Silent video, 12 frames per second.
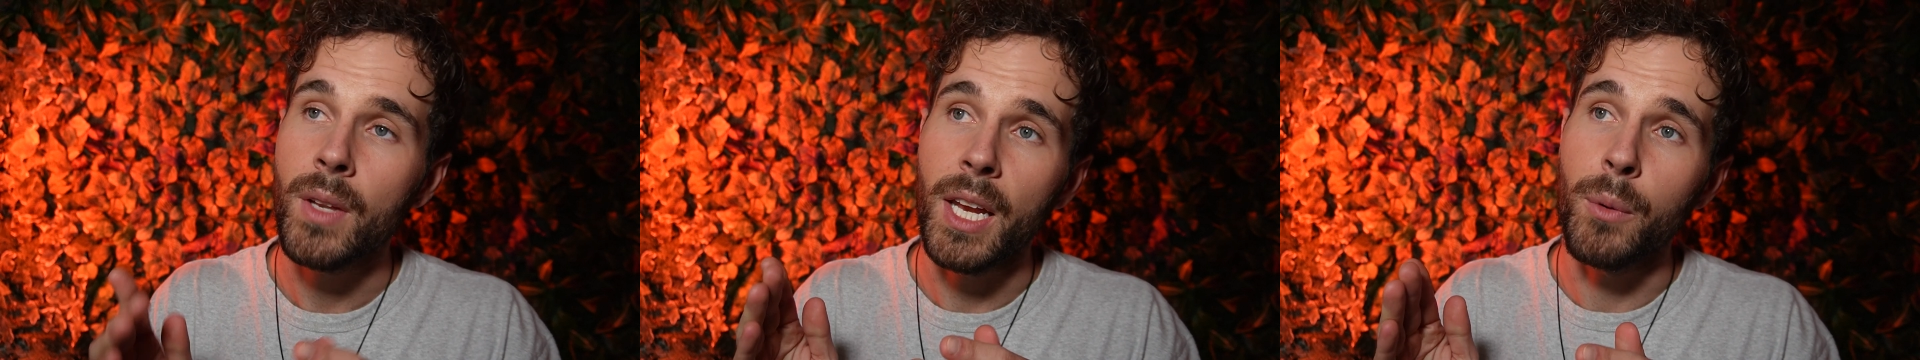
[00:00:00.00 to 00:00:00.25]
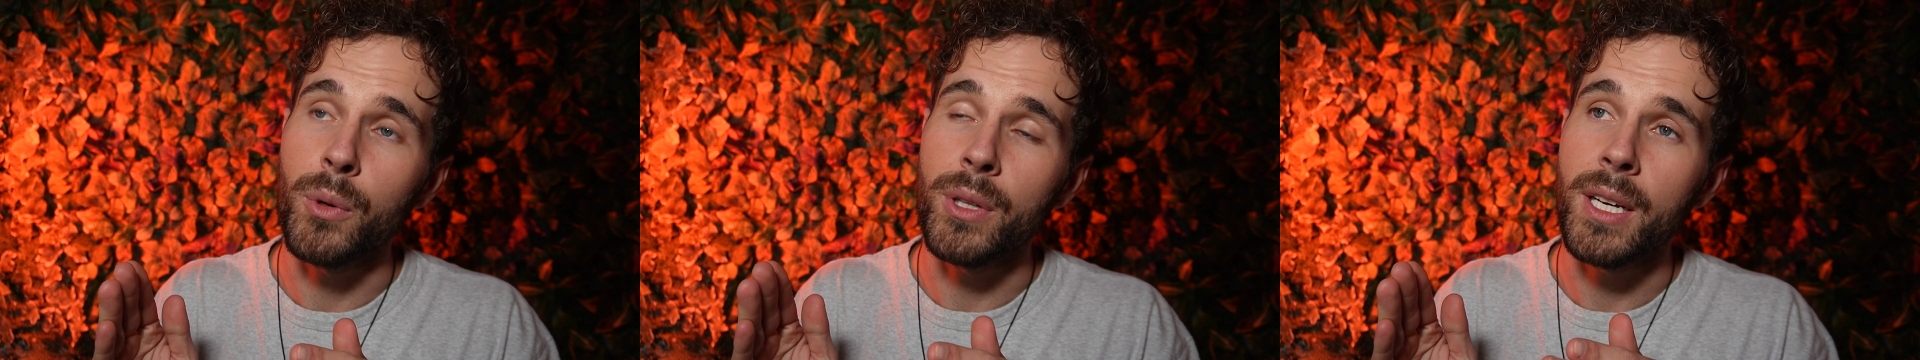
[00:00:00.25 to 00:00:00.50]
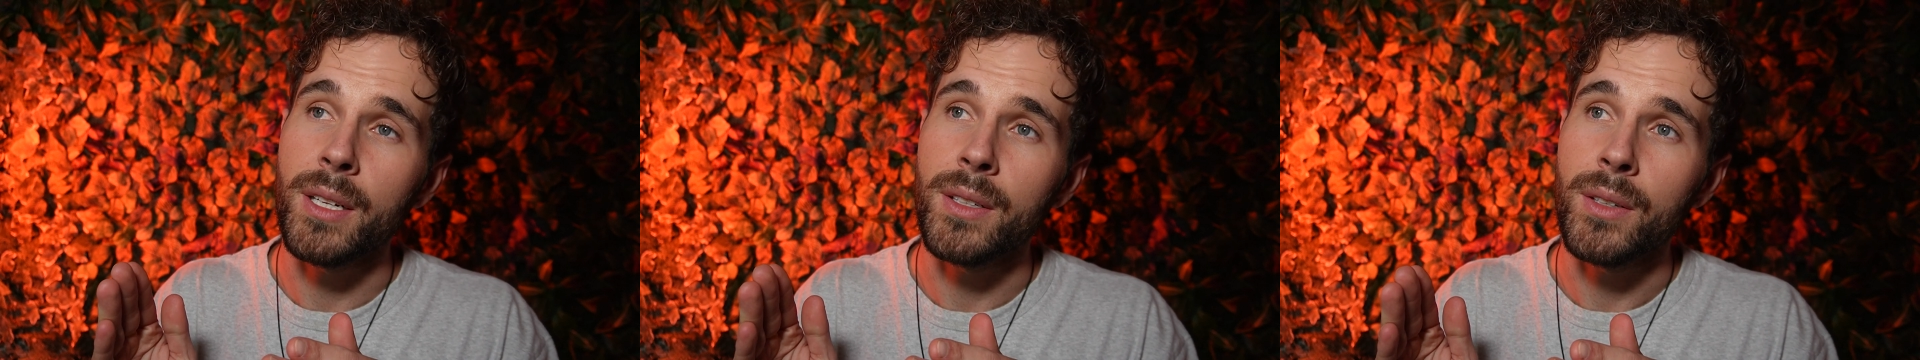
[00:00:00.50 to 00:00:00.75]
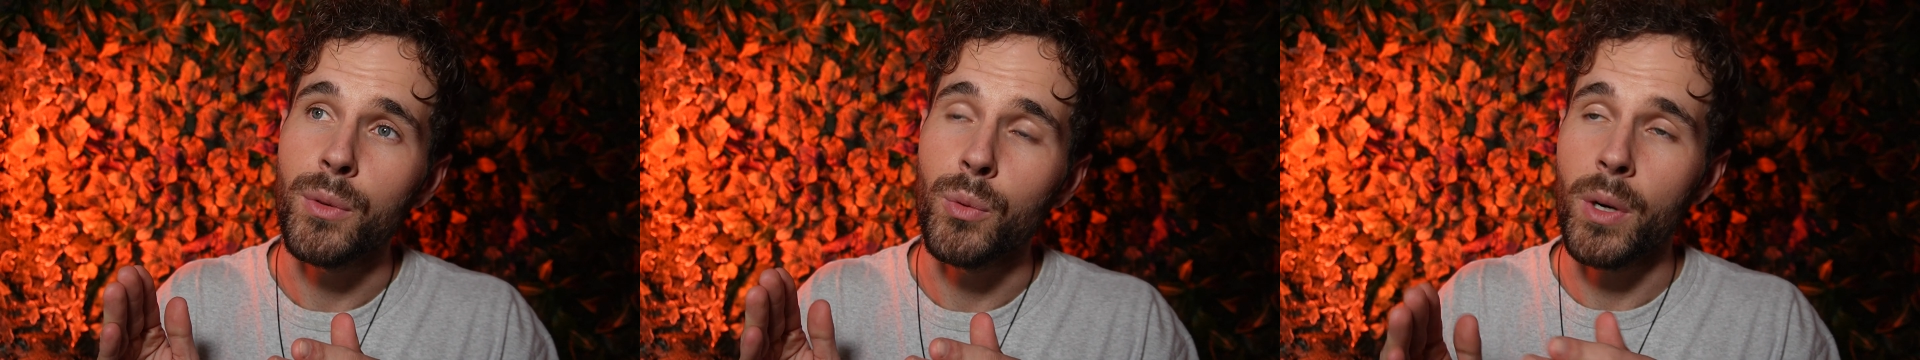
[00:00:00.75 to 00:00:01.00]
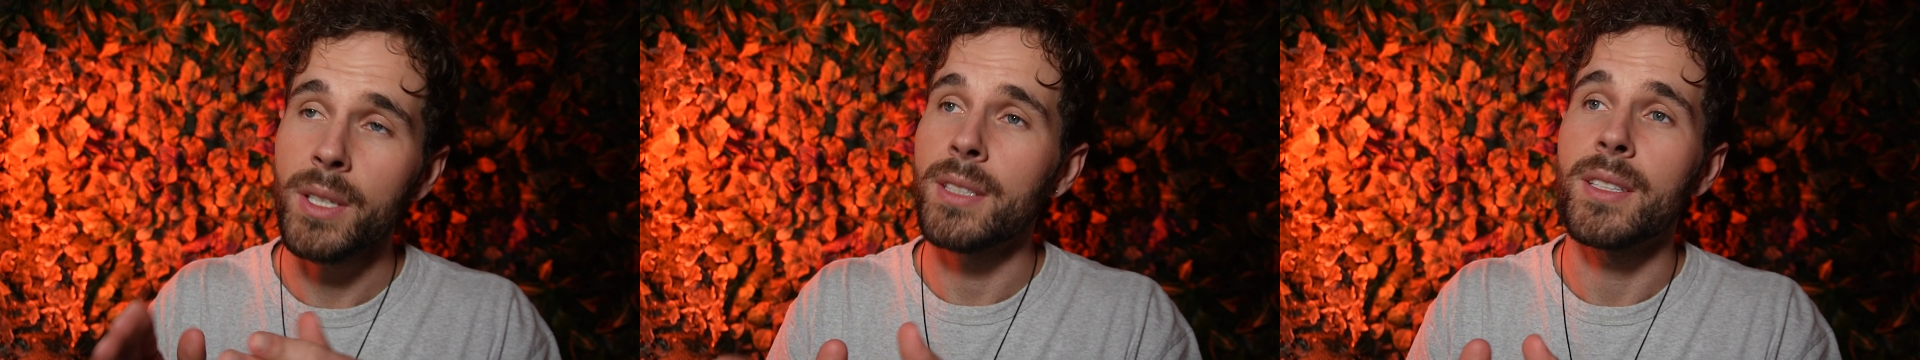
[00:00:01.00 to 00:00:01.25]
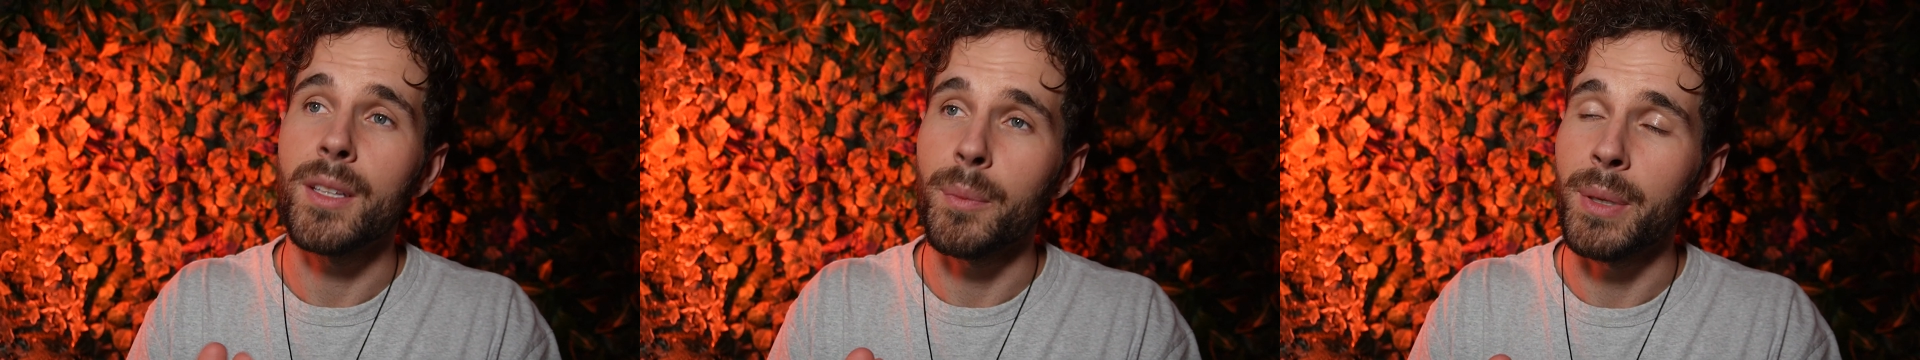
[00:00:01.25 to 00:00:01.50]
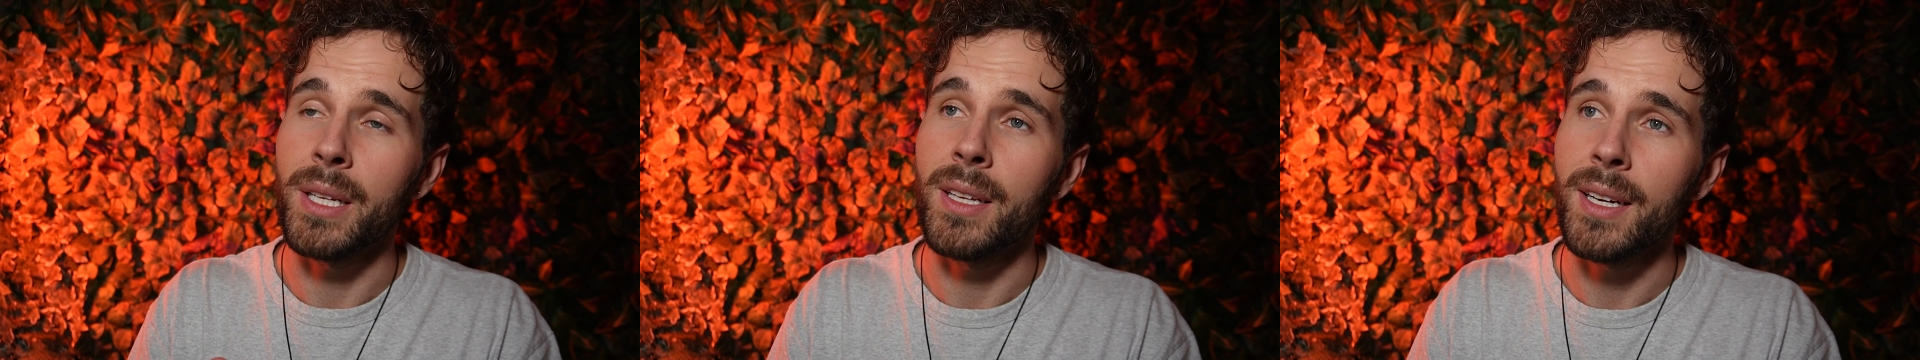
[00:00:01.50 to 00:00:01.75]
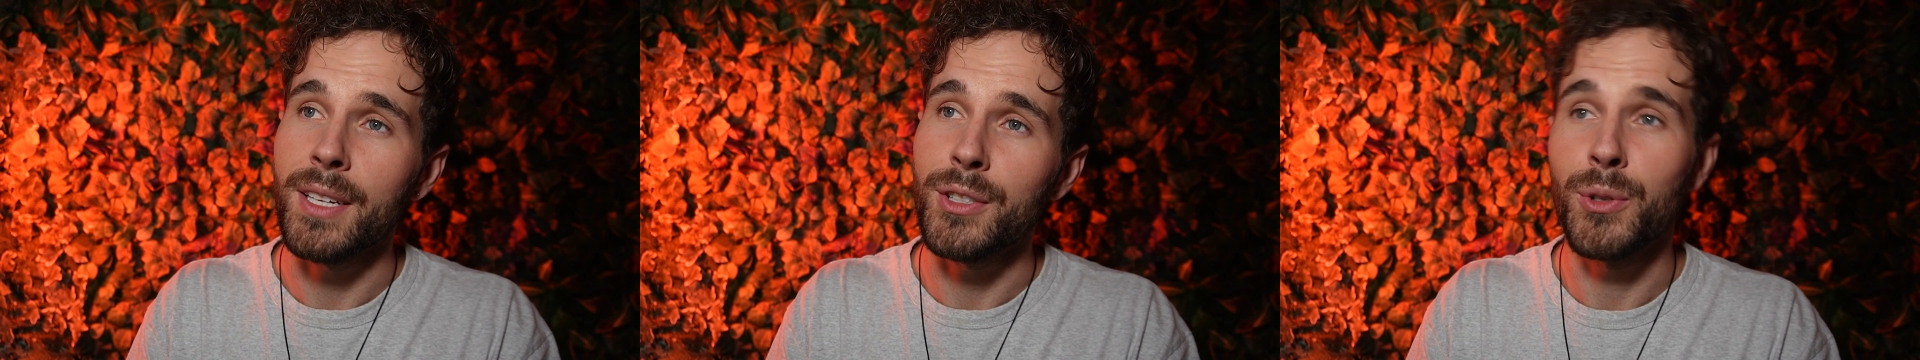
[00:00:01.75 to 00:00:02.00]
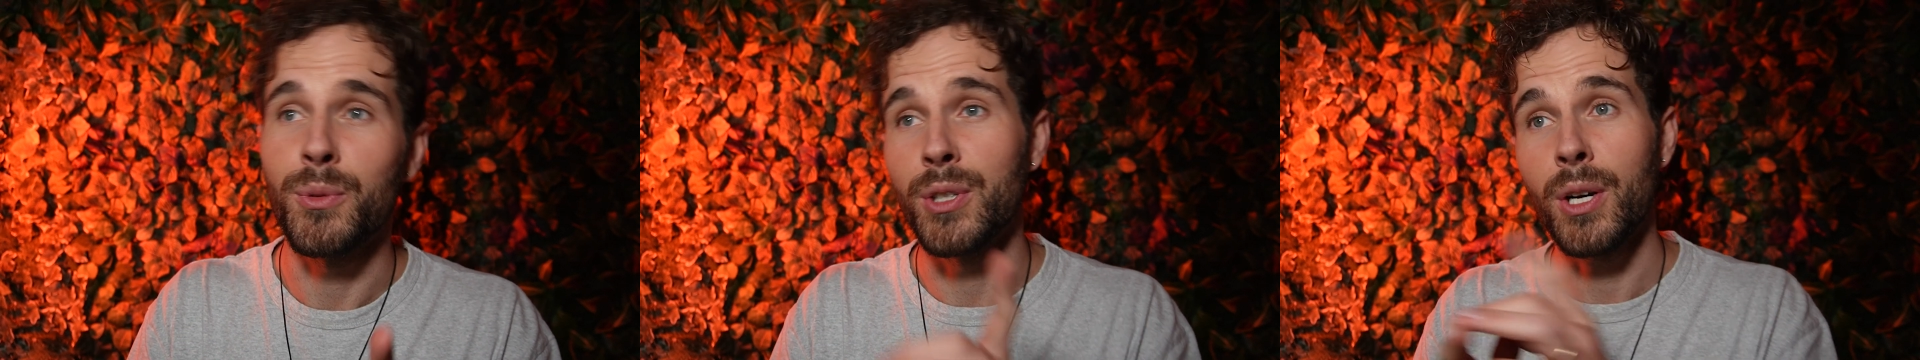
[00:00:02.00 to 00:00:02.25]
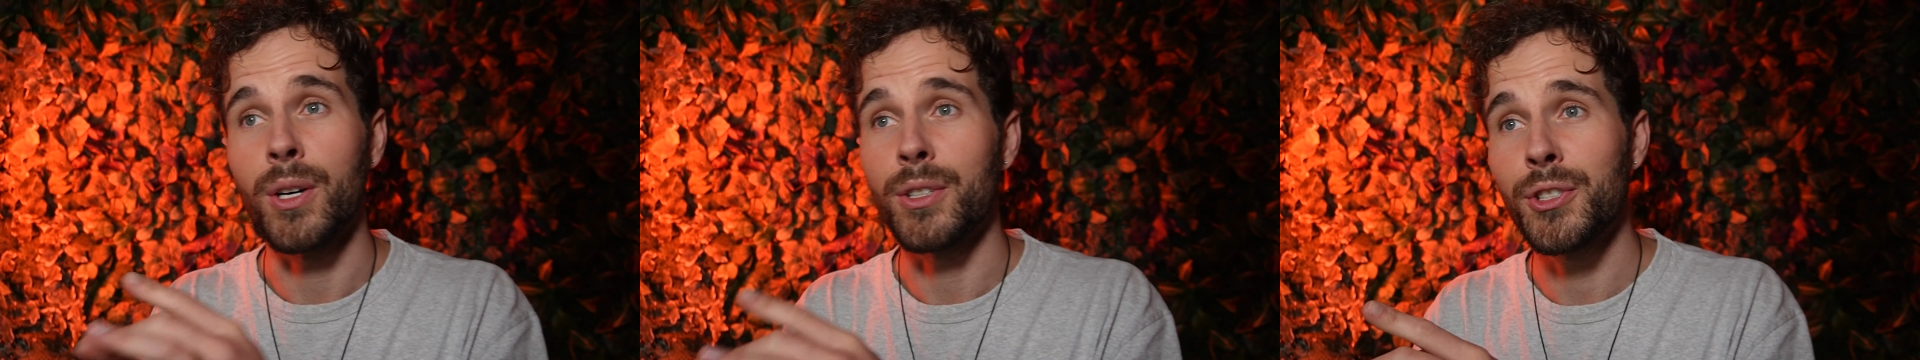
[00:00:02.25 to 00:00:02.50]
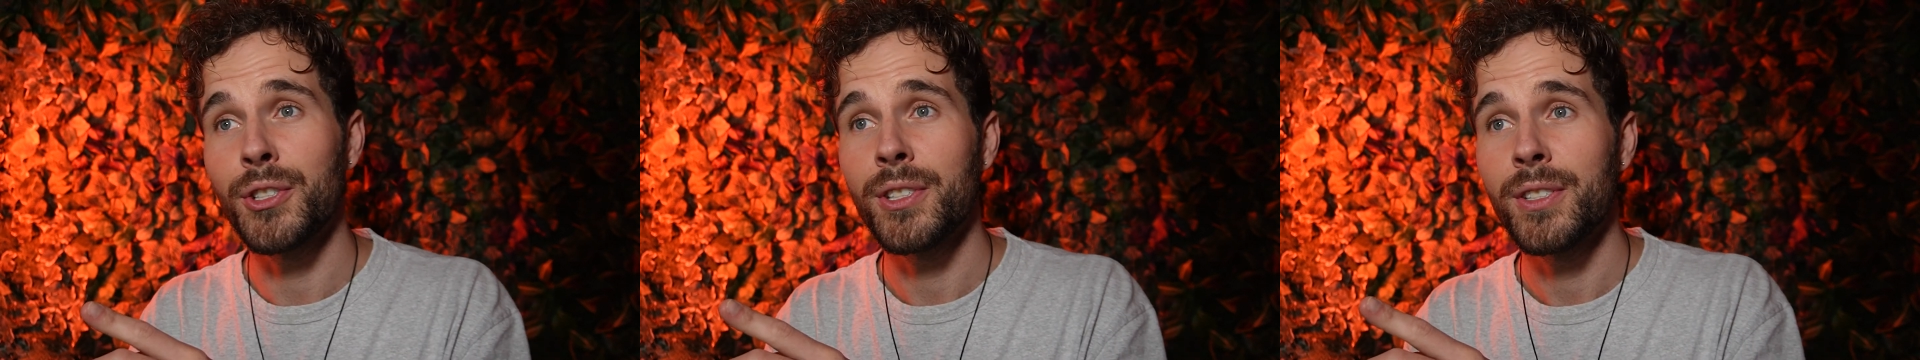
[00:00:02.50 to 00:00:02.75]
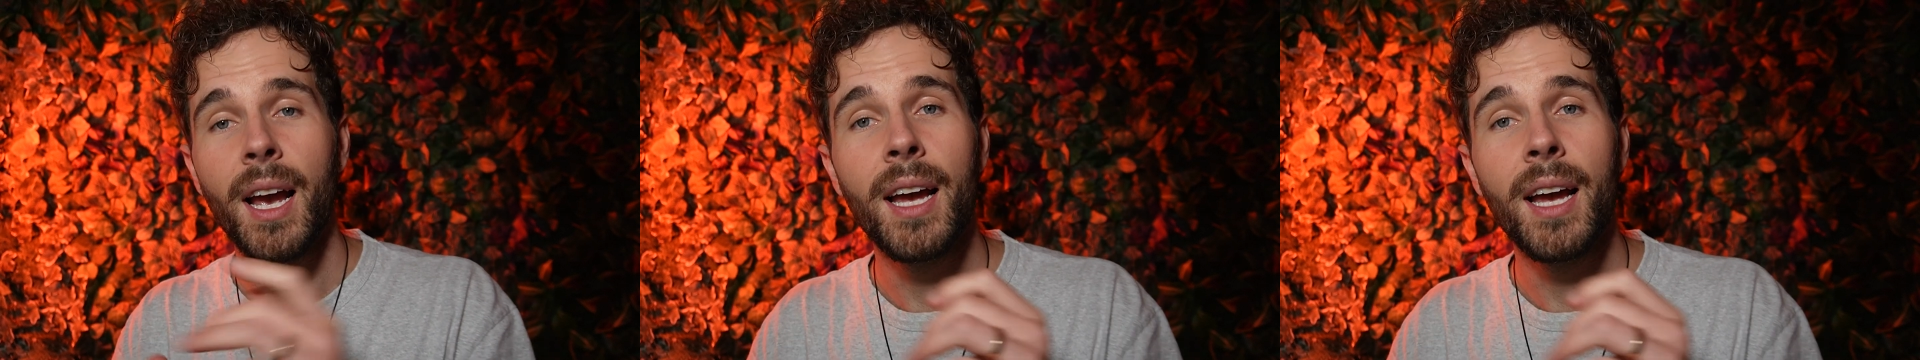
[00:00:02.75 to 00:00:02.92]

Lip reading: He will then run into the pillar as you dodge